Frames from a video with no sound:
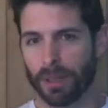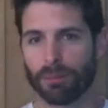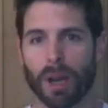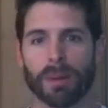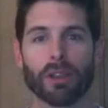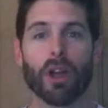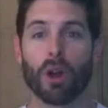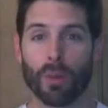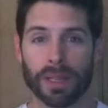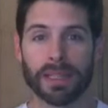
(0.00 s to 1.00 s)
probably
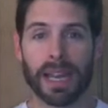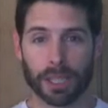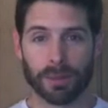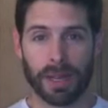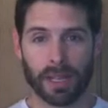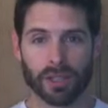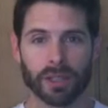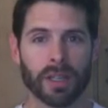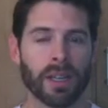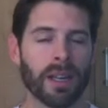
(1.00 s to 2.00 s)
long-winded
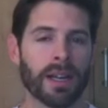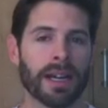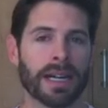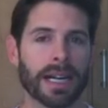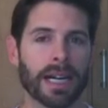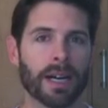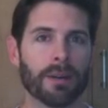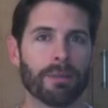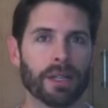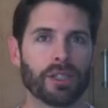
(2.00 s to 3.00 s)
explanation.
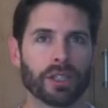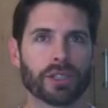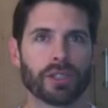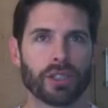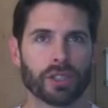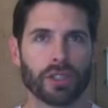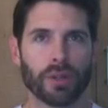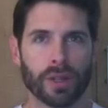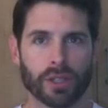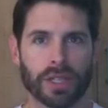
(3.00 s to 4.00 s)
But just so
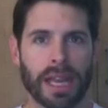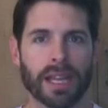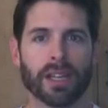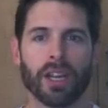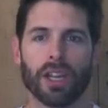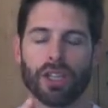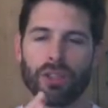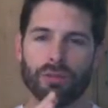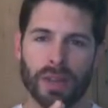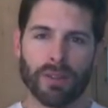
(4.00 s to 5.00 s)
you understand,
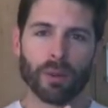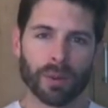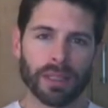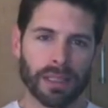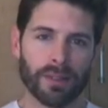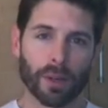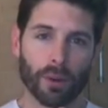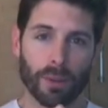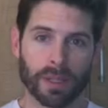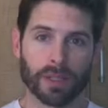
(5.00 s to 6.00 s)
you never really leave an
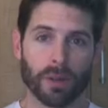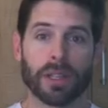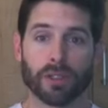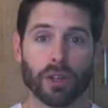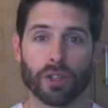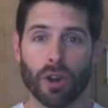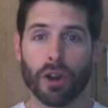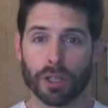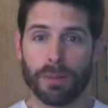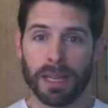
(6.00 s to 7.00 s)
aerobic zone. As long as your
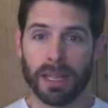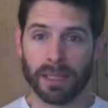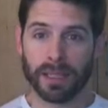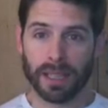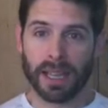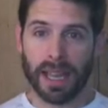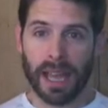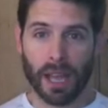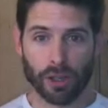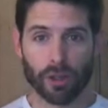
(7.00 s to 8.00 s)
heart's beating
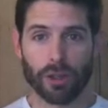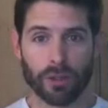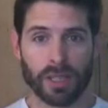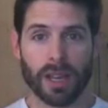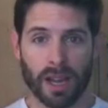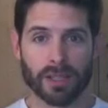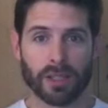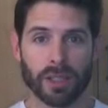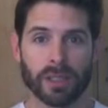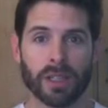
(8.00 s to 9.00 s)
and you're using
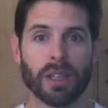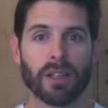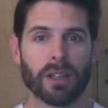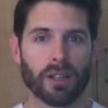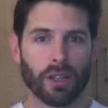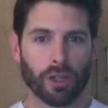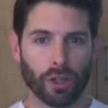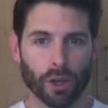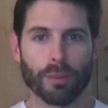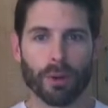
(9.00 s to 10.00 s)
oxygen,
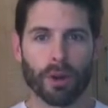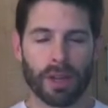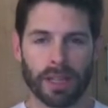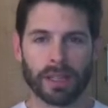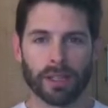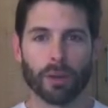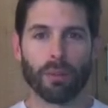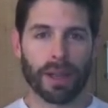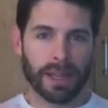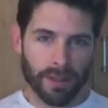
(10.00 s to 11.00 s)
you're
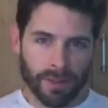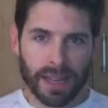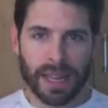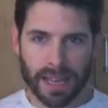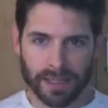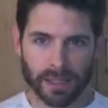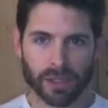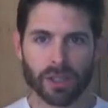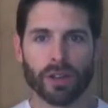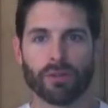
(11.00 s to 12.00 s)
breaking down fatty
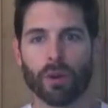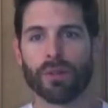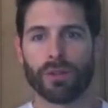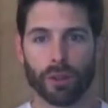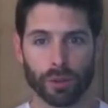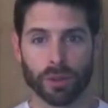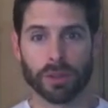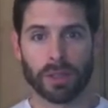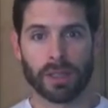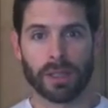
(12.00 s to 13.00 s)
acids for
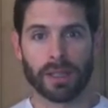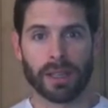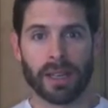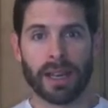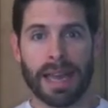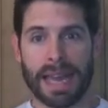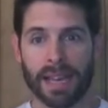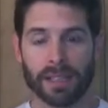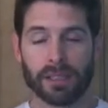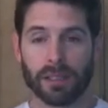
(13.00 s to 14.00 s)
fuel
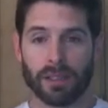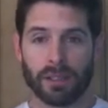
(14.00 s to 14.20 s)
and